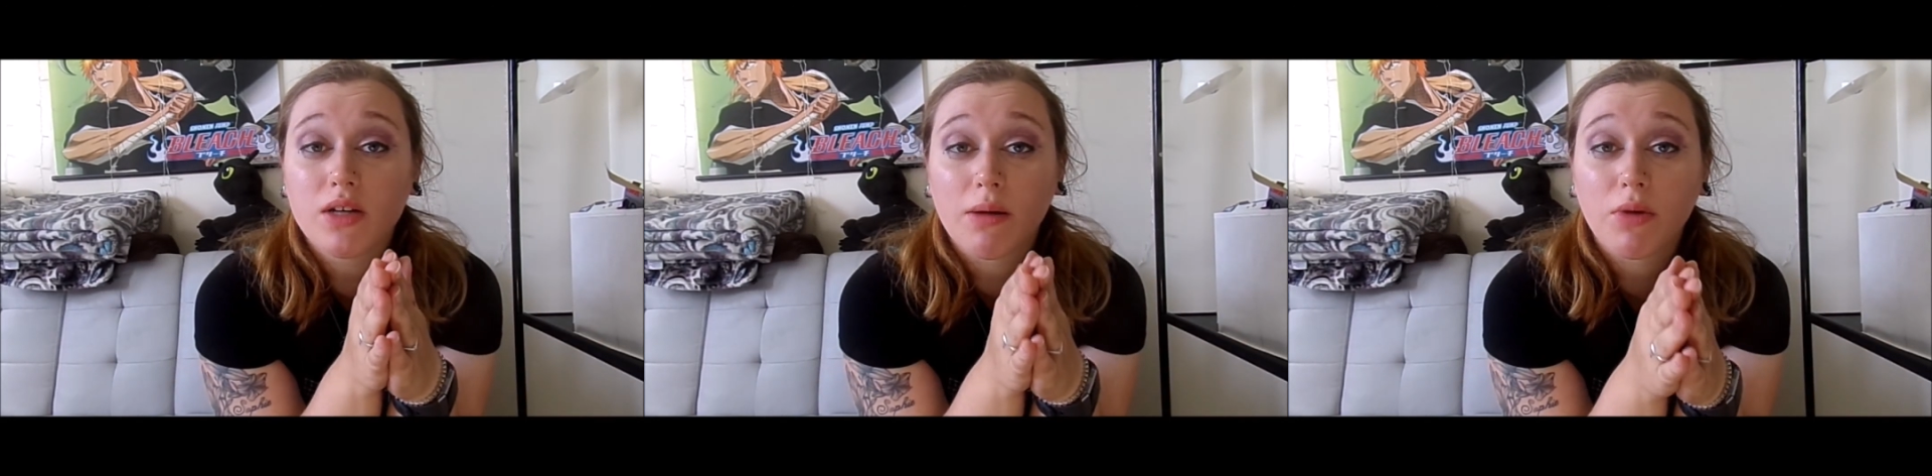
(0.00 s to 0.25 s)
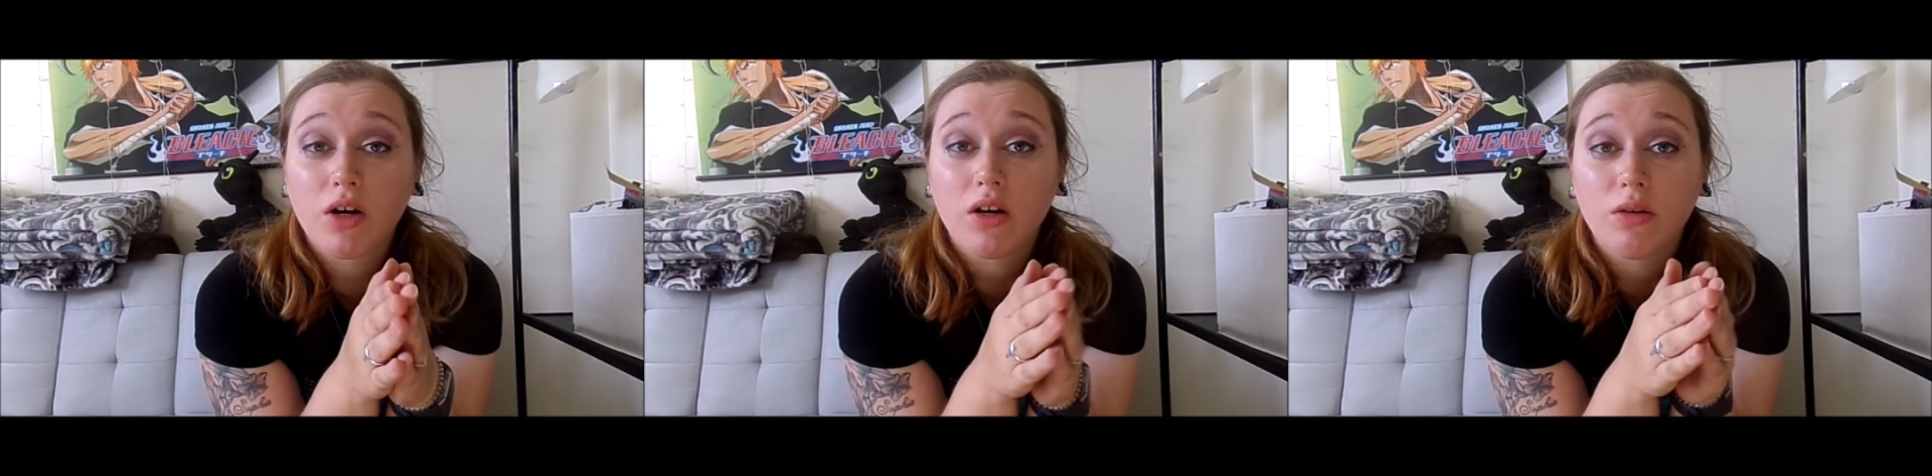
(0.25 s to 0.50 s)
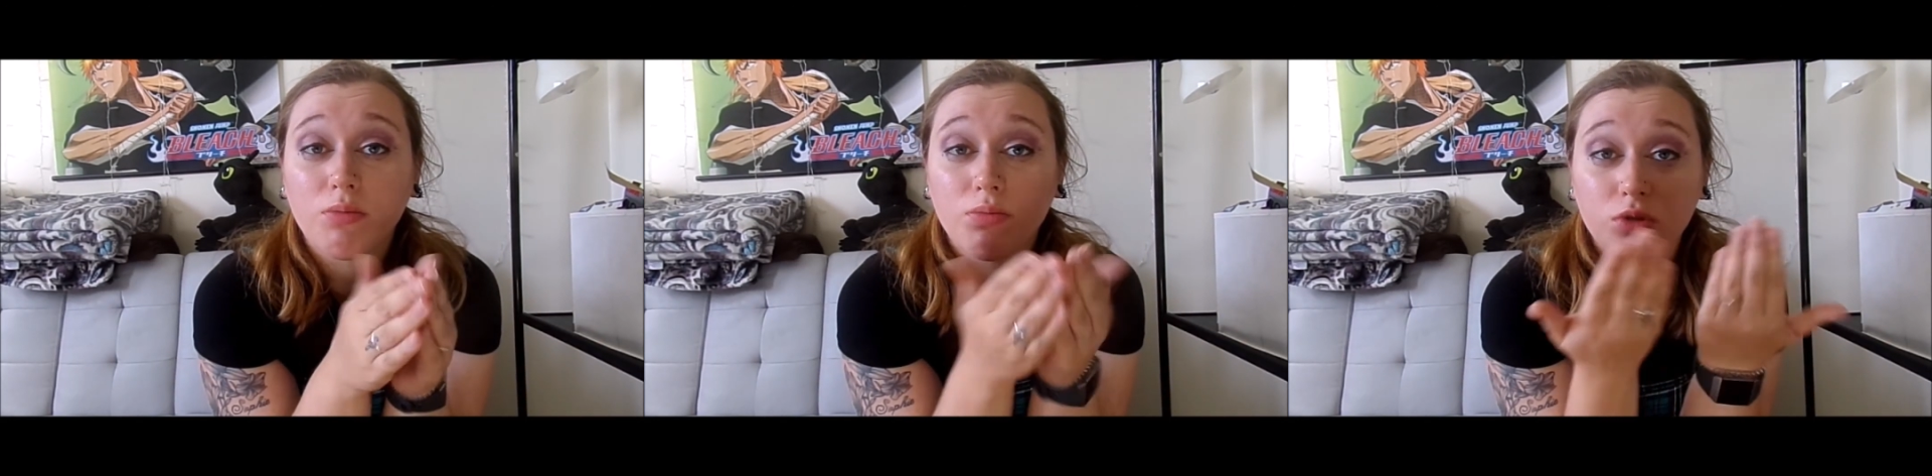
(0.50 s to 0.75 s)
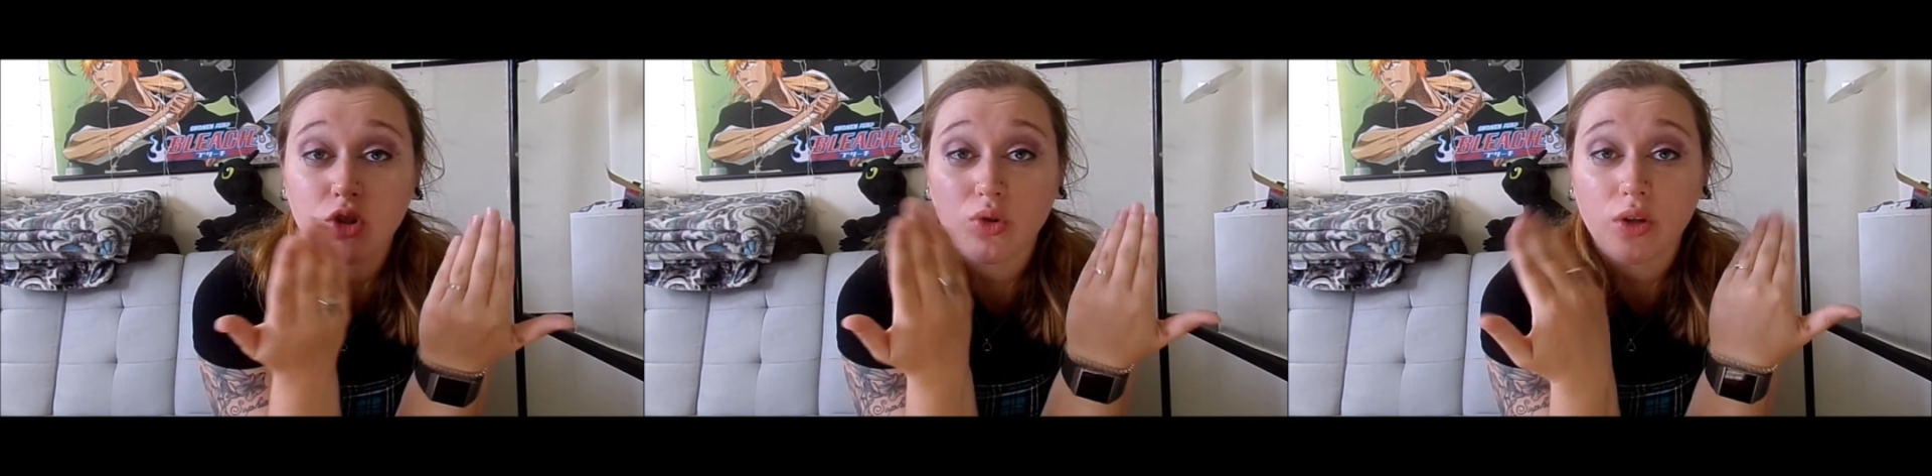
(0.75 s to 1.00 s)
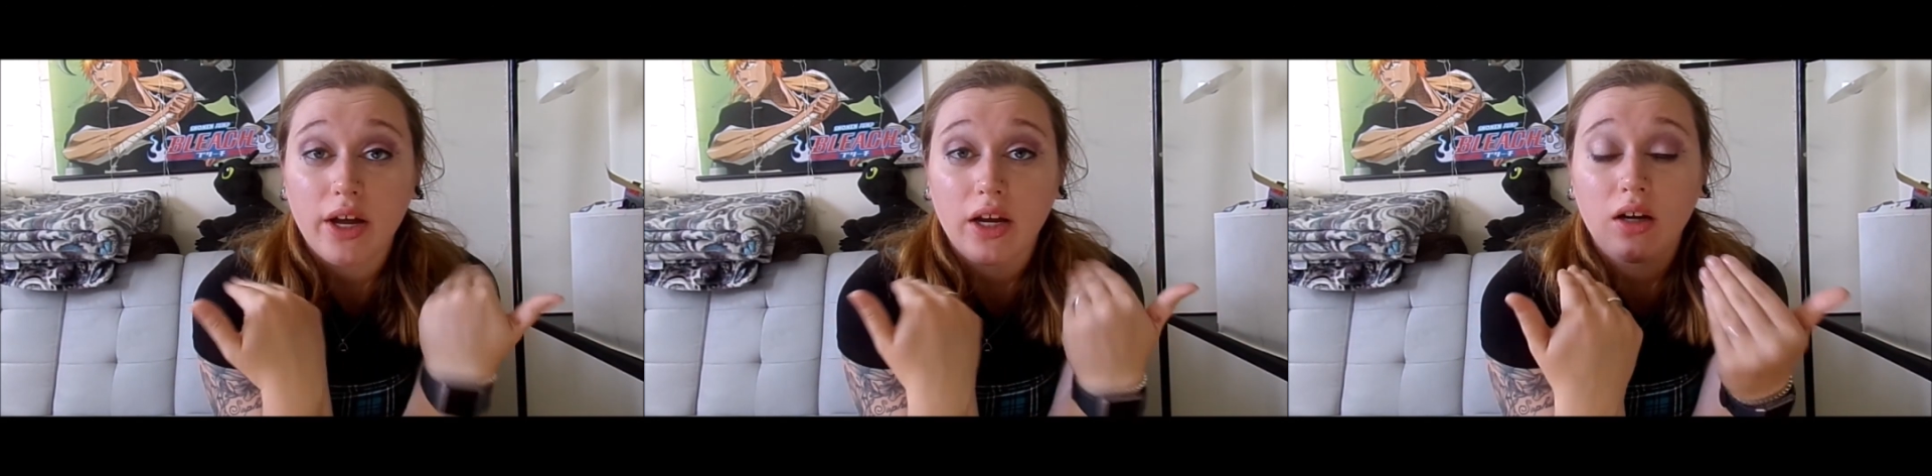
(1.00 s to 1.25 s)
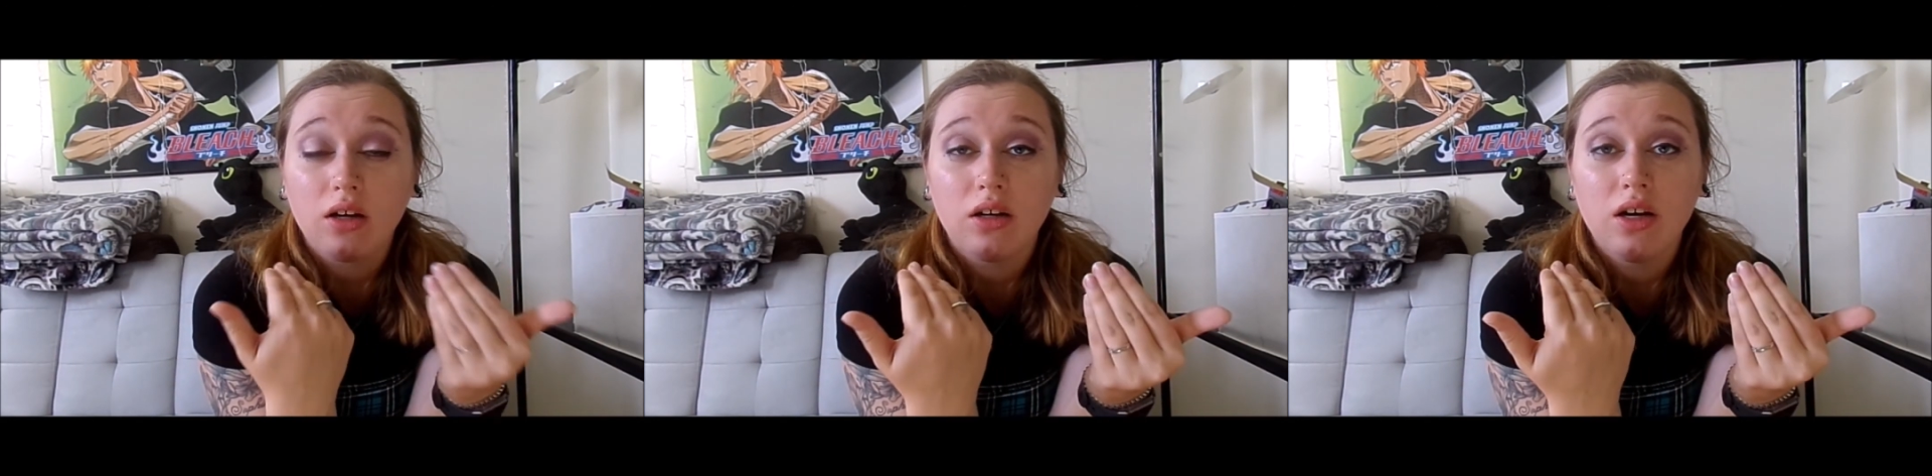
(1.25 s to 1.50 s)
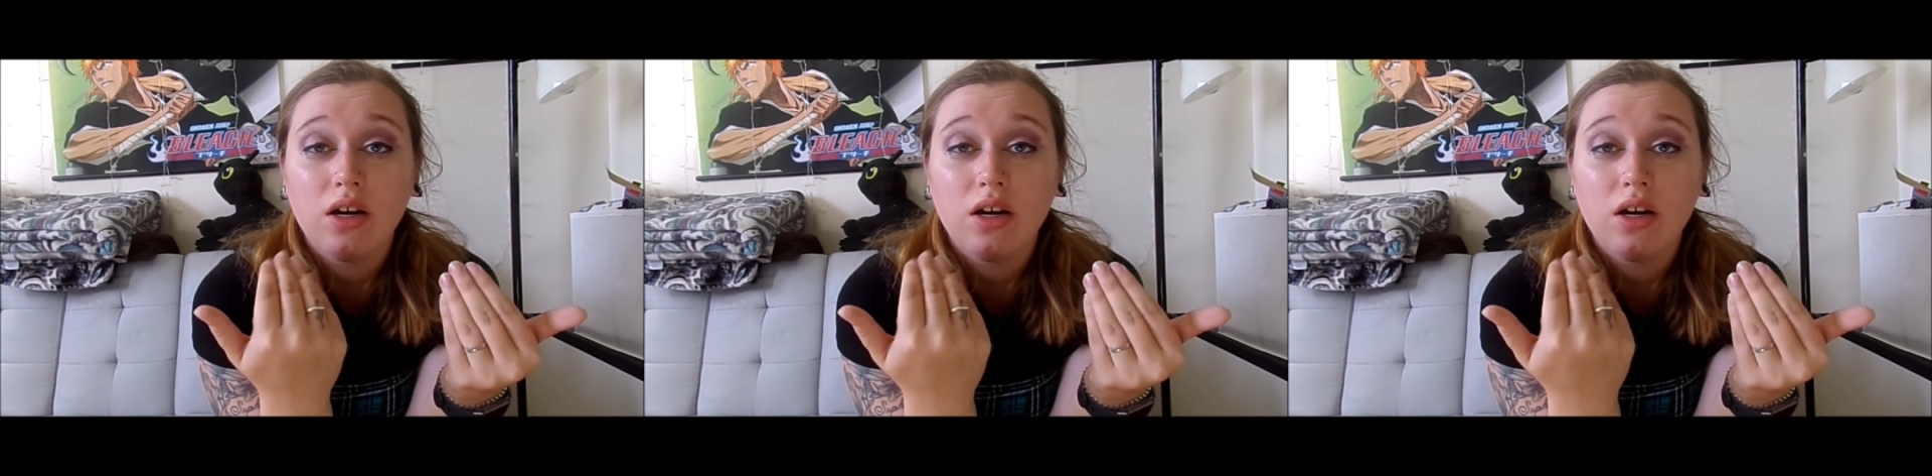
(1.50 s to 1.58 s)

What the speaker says: I'm gonna do like,